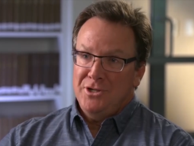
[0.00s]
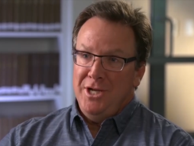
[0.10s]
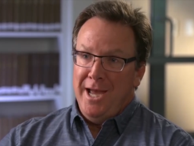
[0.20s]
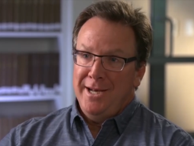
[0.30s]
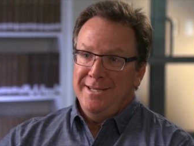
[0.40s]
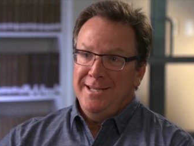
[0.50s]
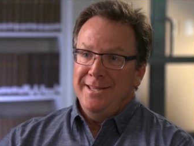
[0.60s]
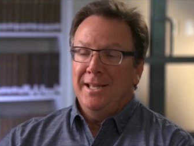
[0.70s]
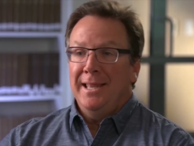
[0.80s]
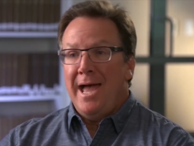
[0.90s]
Christianity,
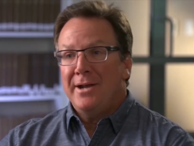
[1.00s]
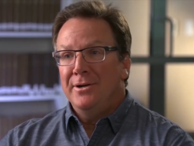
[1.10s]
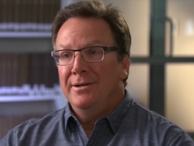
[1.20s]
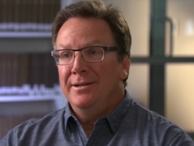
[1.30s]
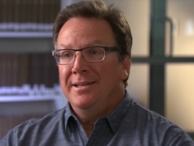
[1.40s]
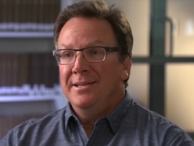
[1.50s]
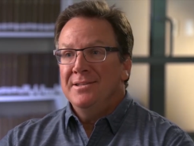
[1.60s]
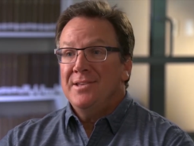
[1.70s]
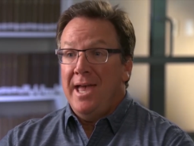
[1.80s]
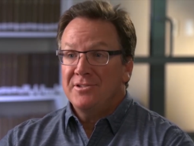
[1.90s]
the latter
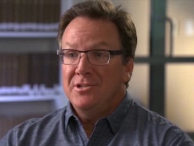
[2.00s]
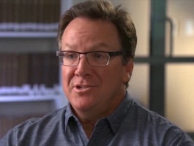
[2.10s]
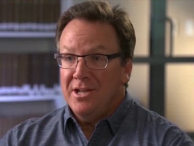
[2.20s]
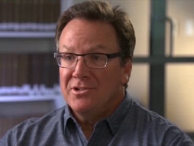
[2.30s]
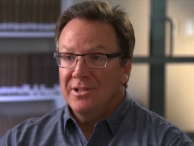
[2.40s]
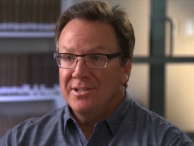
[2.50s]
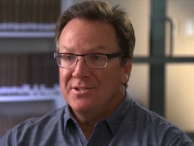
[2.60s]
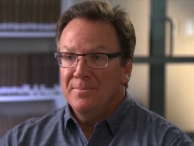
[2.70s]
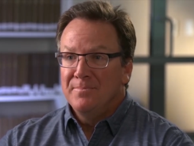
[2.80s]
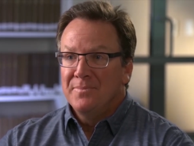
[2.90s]
is
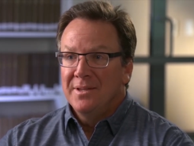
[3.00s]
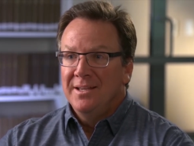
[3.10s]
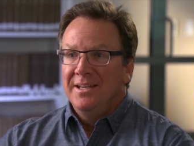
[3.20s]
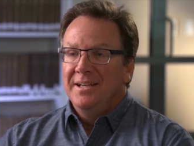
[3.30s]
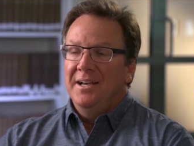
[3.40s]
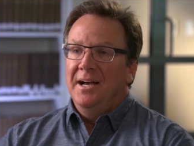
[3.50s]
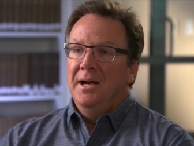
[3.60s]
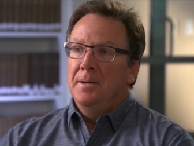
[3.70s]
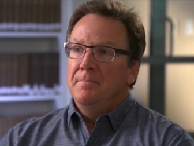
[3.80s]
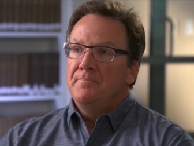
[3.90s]
existentialism. Right.
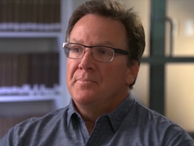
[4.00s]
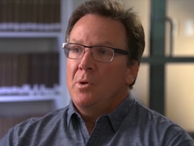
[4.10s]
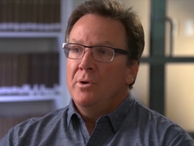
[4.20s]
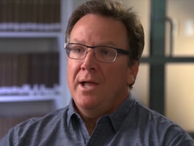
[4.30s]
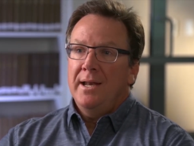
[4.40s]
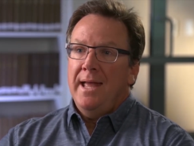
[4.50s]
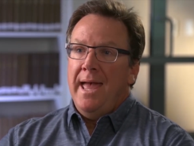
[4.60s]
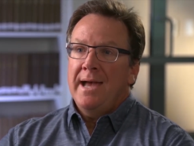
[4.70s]
Um, we're not